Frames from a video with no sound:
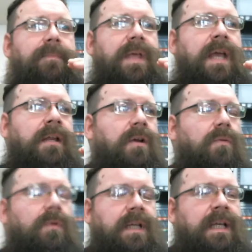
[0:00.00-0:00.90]
and you
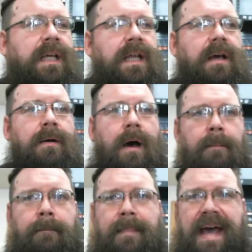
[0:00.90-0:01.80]
don't really need a
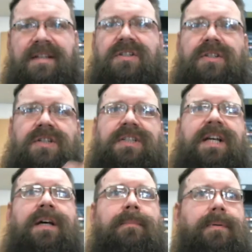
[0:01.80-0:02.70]
master
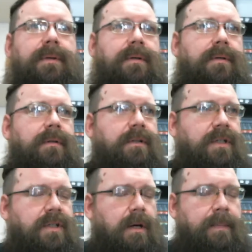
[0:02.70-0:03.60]
setup
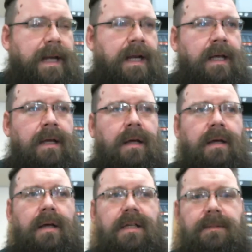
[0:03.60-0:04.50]
to start painting,
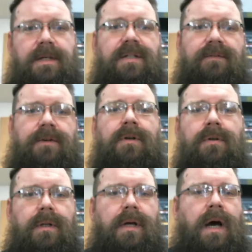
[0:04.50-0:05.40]
especially if you're
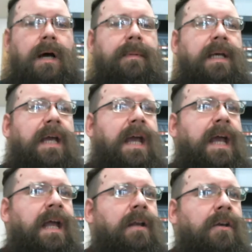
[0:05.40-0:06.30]
new to the hobby
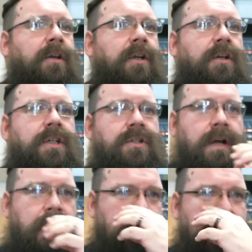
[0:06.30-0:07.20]
and you're just
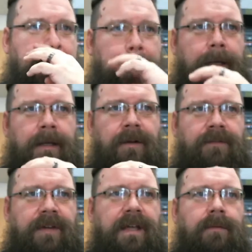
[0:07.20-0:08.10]
trying to get your
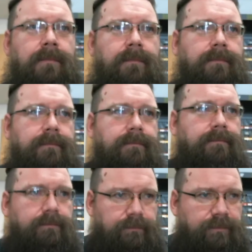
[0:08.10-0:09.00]
feet
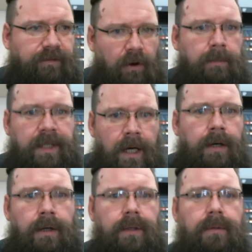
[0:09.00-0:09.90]
firmly
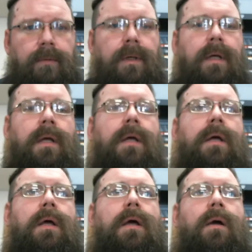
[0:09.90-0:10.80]
under you.
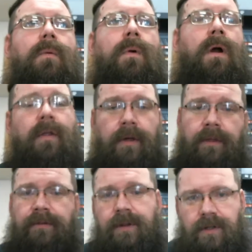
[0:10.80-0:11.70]
Where all the
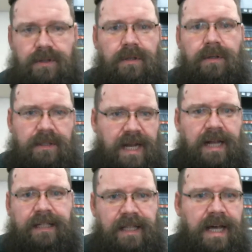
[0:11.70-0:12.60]
other videos are
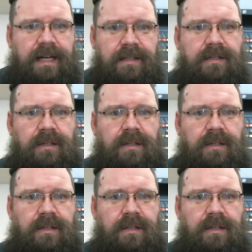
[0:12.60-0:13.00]
exactly that. It's